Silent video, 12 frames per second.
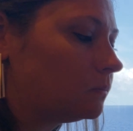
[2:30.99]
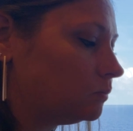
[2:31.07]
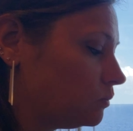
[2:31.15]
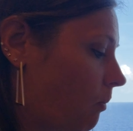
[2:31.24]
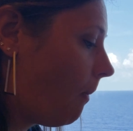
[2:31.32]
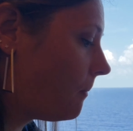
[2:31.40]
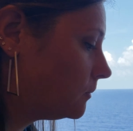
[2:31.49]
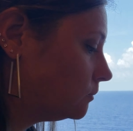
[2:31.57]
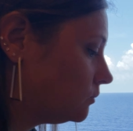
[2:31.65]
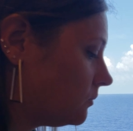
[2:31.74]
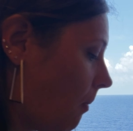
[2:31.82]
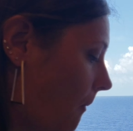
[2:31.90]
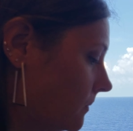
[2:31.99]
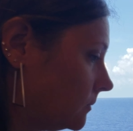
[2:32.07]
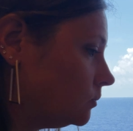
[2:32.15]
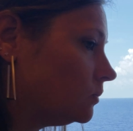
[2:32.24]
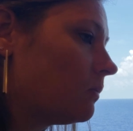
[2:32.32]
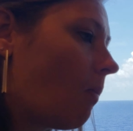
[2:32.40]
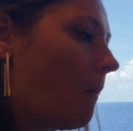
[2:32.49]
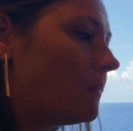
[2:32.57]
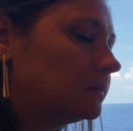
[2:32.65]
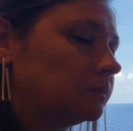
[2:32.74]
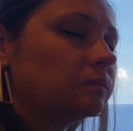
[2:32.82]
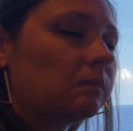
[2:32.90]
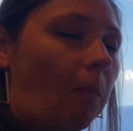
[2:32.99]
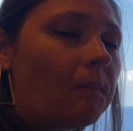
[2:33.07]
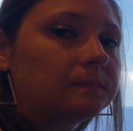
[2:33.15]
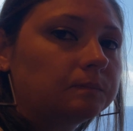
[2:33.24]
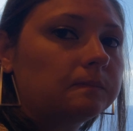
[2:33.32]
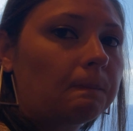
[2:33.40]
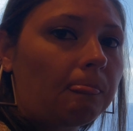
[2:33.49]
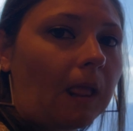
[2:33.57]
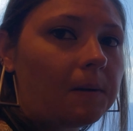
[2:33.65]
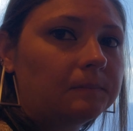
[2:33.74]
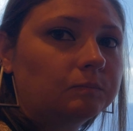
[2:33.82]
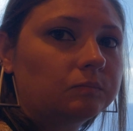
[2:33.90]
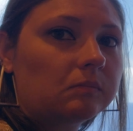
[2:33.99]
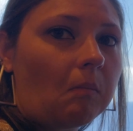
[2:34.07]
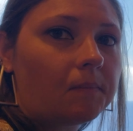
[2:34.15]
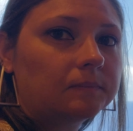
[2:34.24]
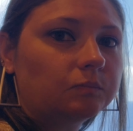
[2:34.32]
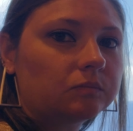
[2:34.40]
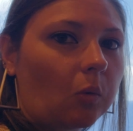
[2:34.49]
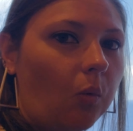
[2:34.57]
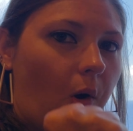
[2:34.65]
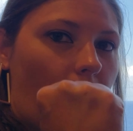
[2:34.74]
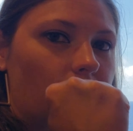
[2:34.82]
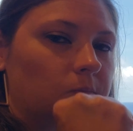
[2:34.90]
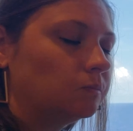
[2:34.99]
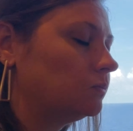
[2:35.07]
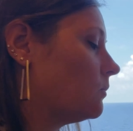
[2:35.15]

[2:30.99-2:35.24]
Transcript: left with us and head downstairs and learn what we don't know about sports. Woo!